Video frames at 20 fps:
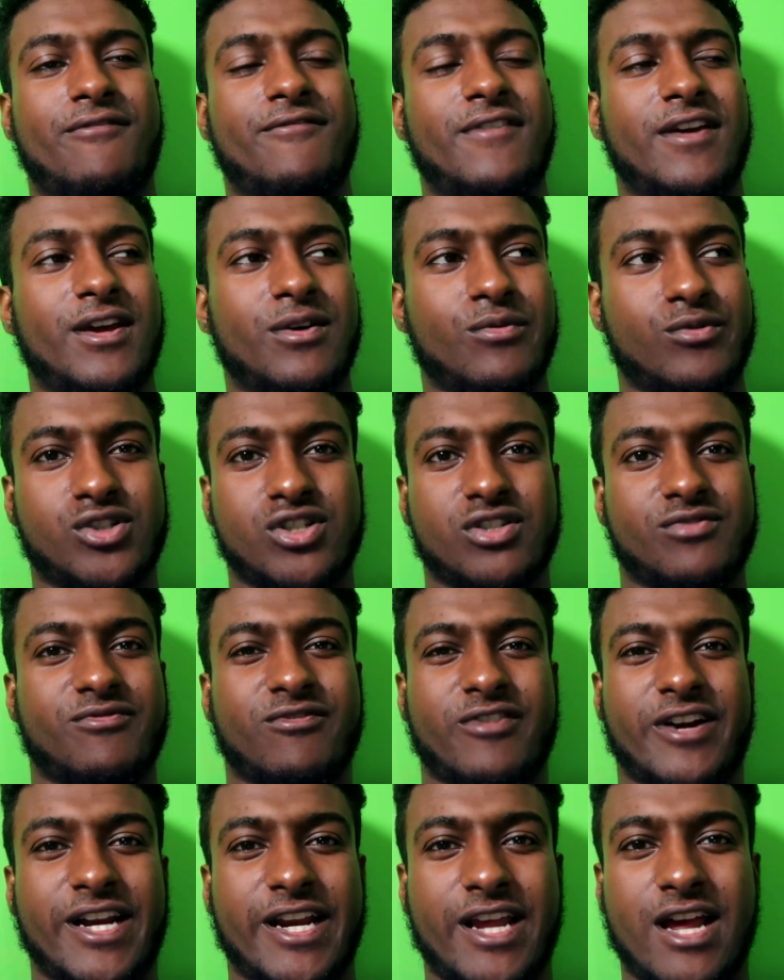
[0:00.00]
I think it was just
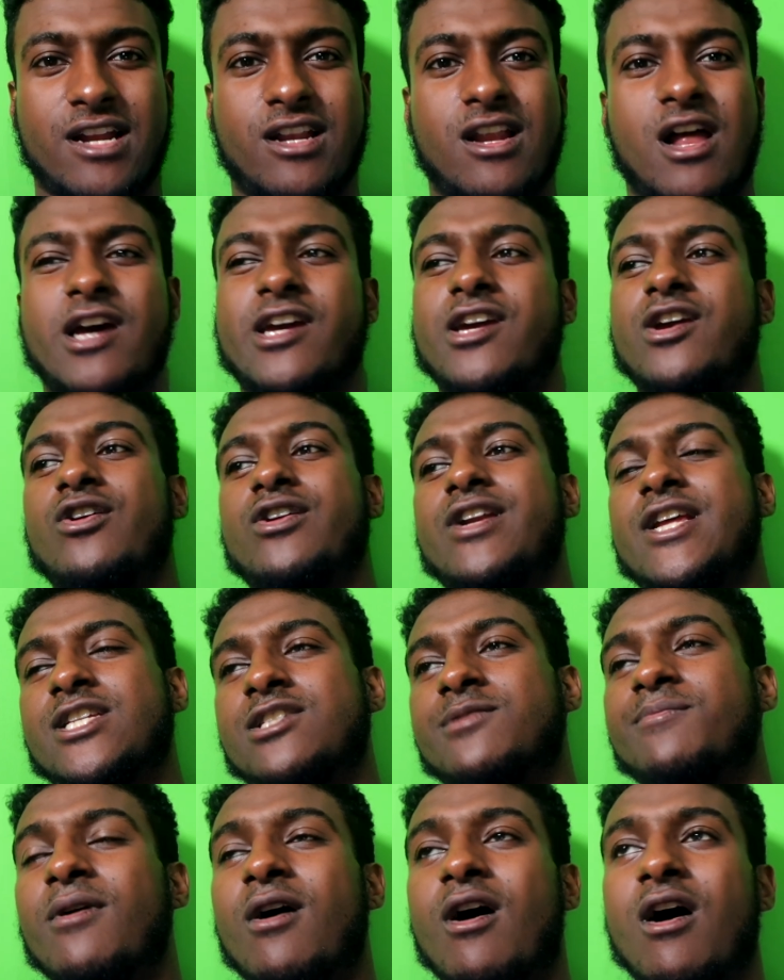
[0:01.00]
really unlucky on
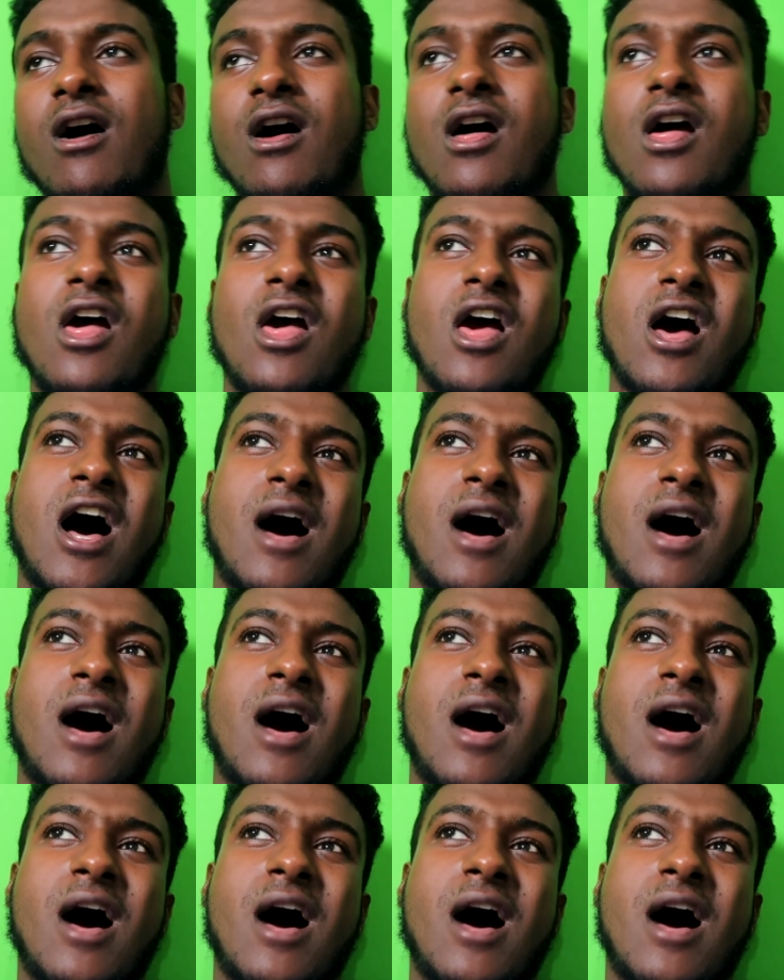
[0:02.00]
his part.